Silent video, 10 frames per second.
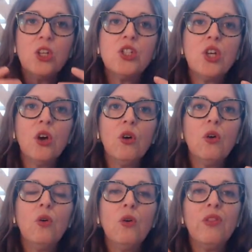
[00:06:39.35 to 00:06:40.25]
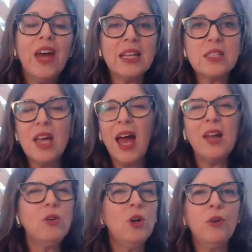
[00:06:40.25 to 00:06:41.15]
So that's,
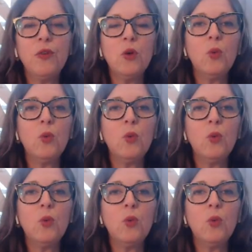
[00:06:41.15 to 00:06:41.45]
I don't know